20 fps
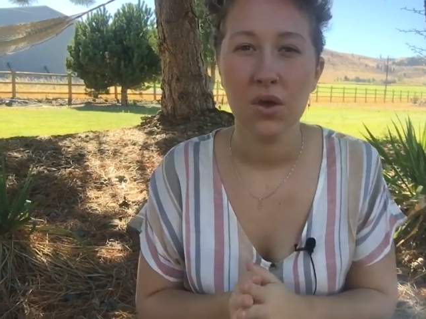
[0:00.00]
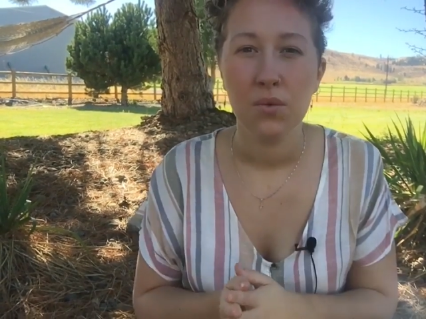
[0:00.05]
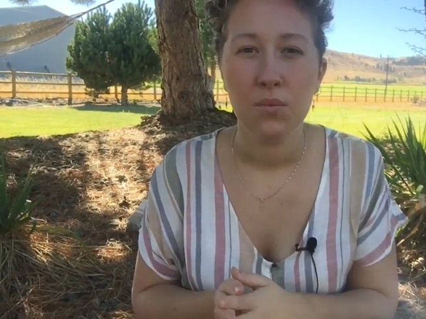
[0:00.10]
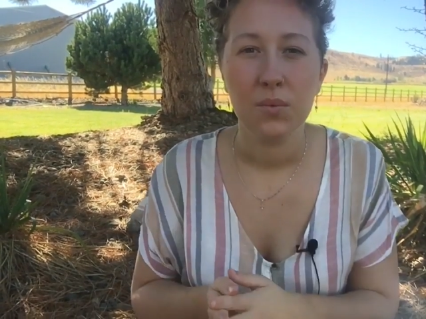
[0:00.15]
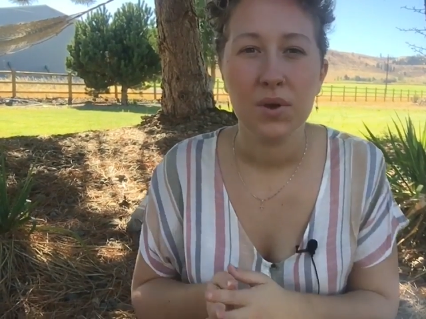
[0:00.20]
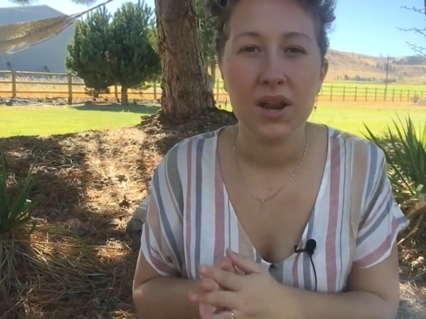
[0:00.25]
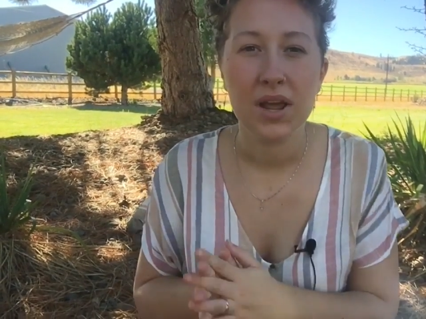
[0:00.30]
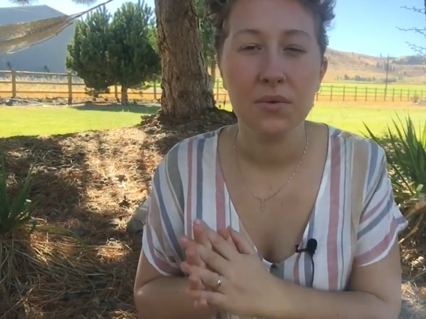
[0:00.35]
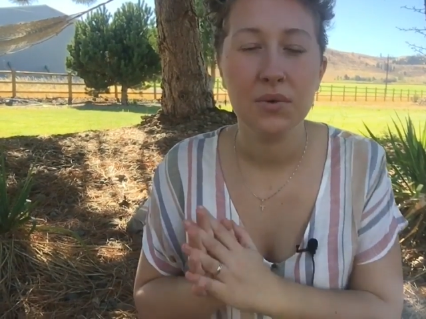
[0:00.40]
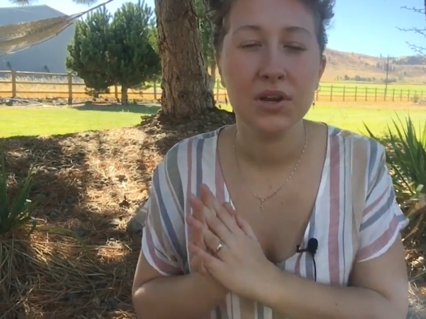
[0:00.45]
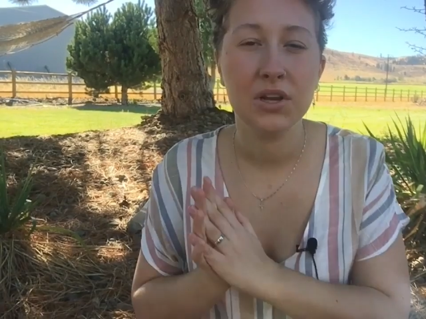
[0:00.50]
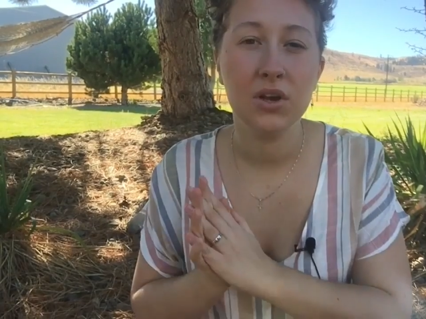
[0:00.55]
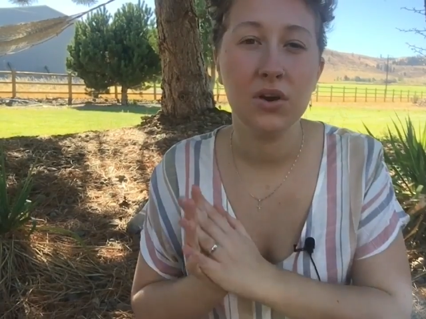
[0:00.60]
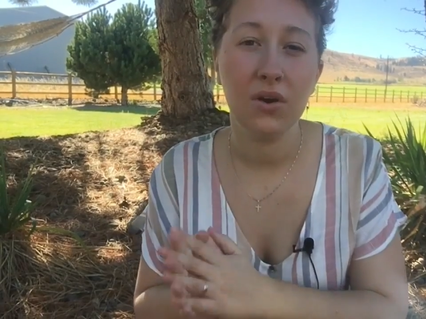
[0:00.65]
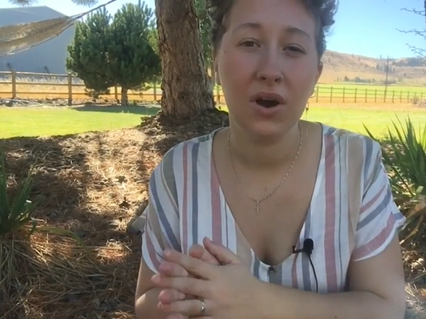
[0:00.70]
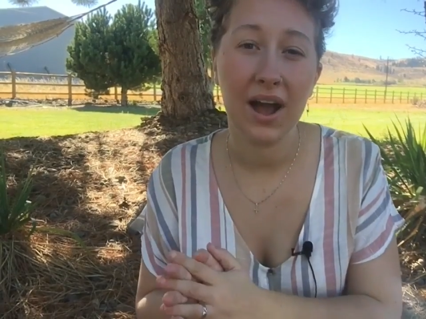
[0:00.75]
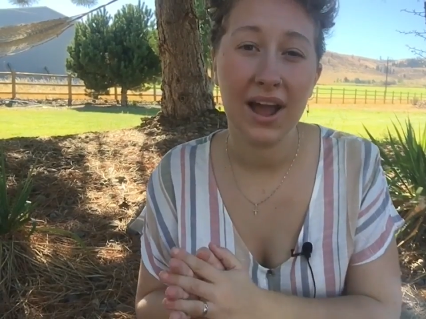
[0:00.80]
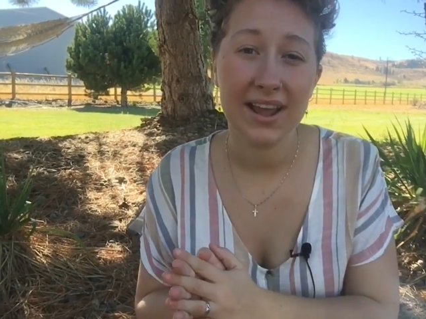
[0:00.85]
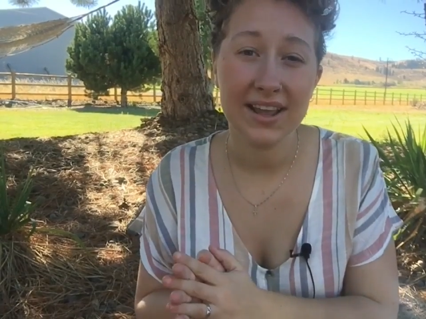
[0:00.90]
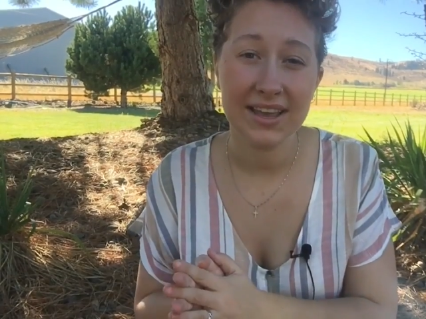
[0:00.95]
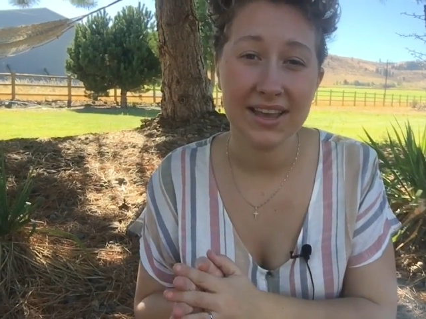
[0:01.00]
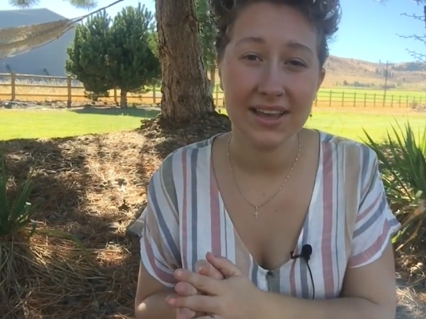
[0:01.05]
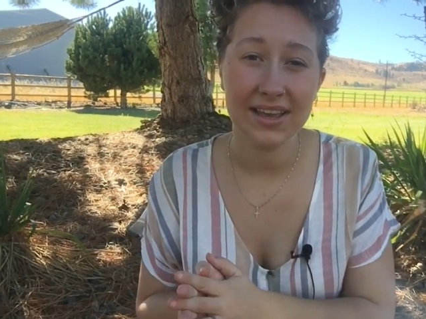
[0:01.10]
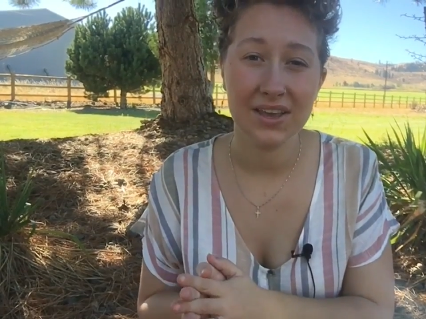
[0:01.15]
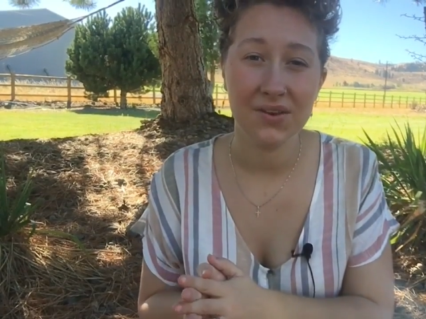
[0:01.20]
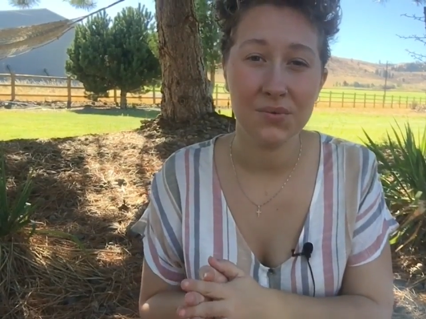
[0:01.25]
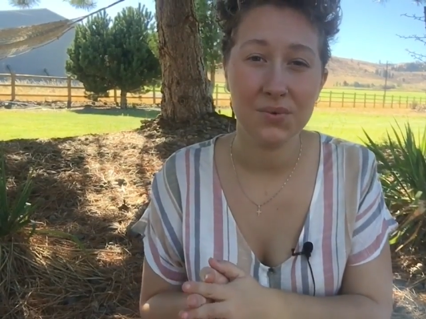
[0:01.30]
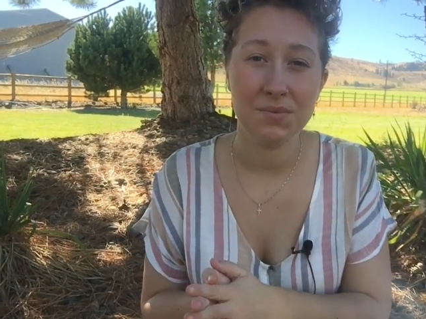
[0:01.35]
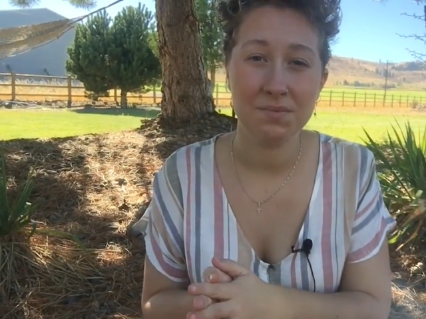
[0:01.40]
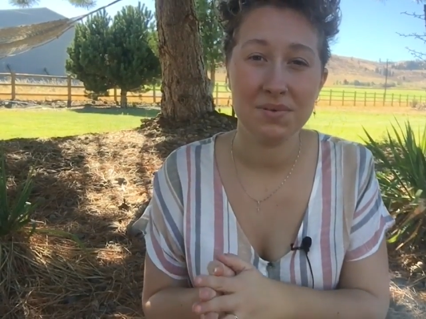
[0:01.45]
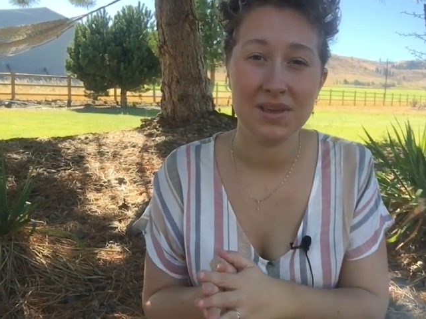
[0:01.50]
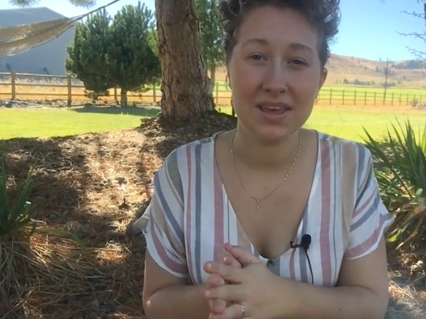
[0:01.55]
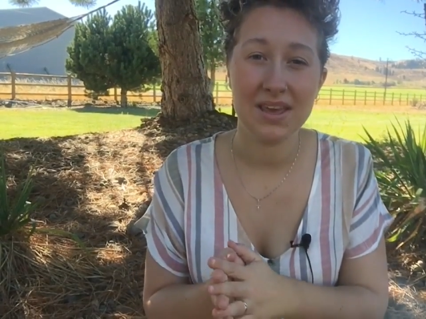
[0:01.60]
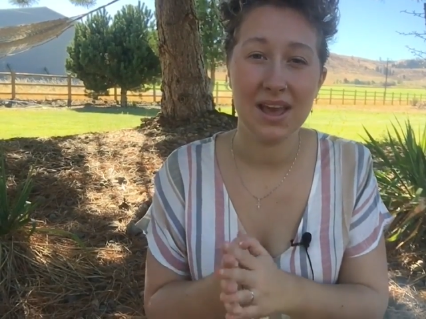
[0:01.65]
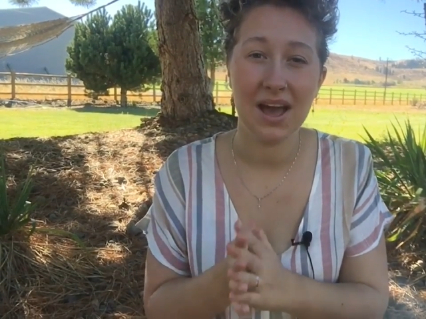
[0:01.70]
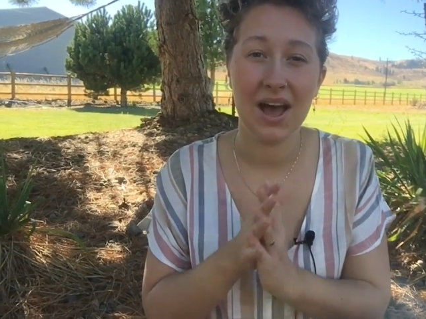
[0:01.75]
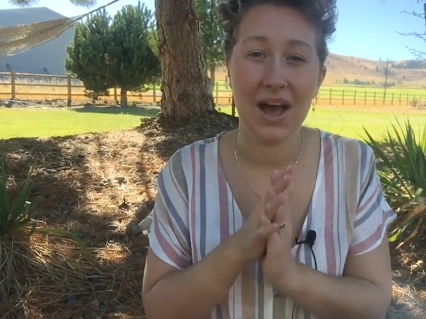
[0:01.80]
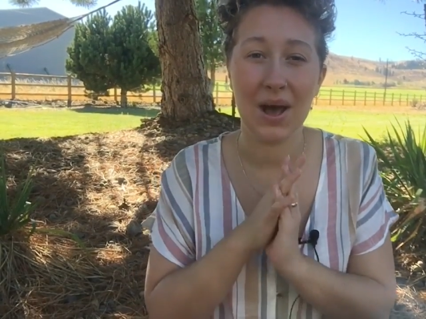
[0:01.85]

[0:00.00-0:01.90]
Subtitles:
When I would go hiking, it would be